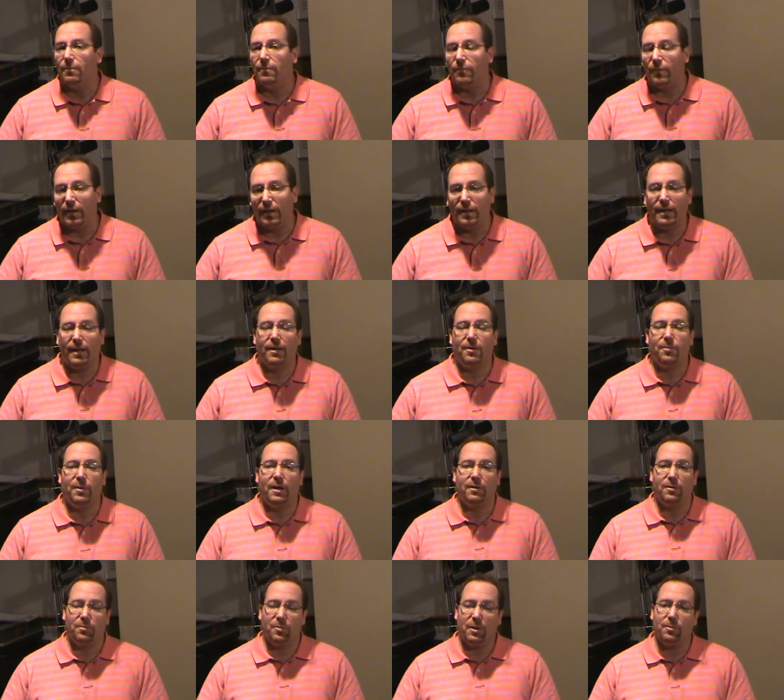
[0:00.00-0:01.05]
find out
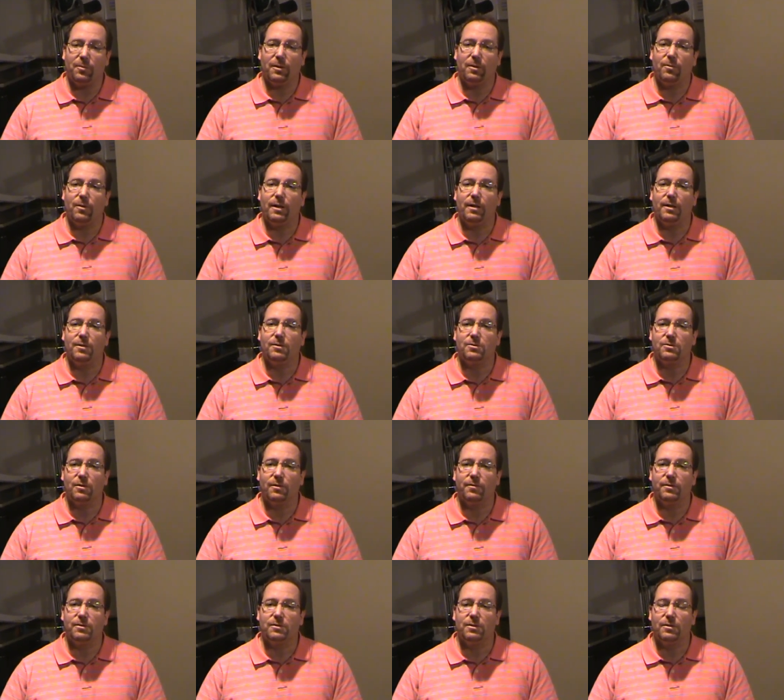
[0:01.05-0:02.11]
about the public radio
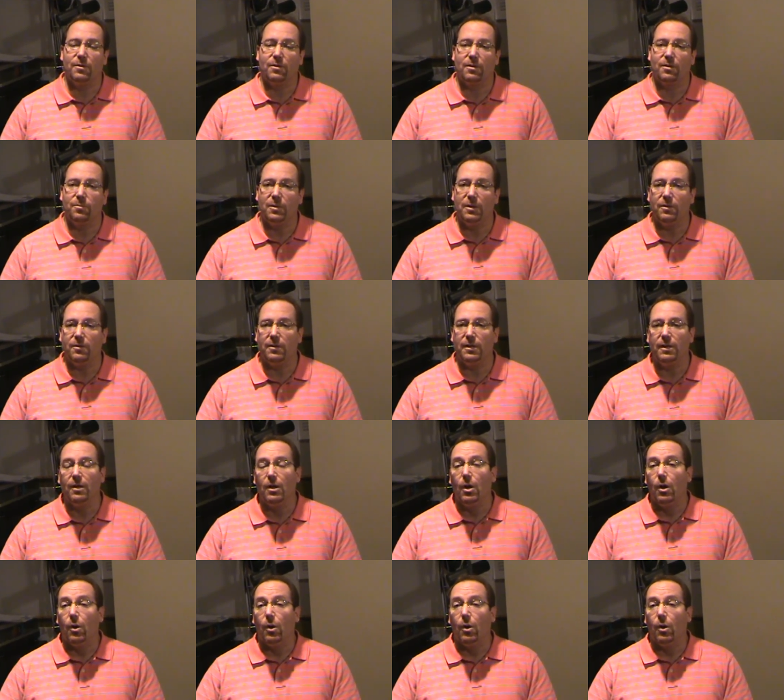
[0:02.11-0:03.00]
service in your community,